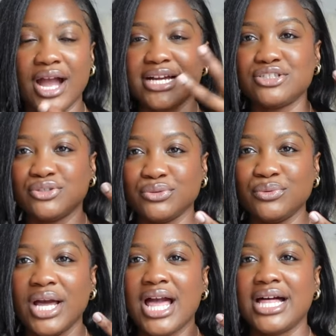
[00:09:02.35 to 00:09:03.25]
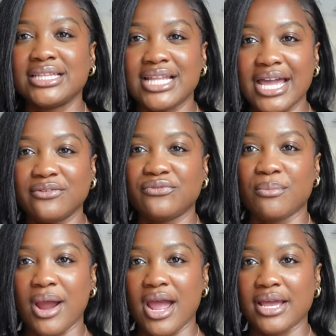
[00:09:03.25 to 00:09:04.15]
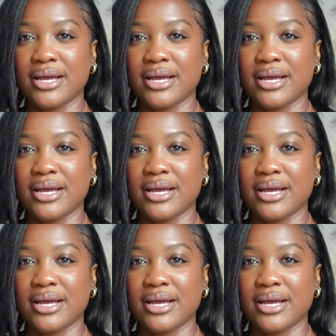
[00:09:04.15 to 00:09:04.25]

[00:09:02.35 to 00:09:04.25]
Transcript: I do like for my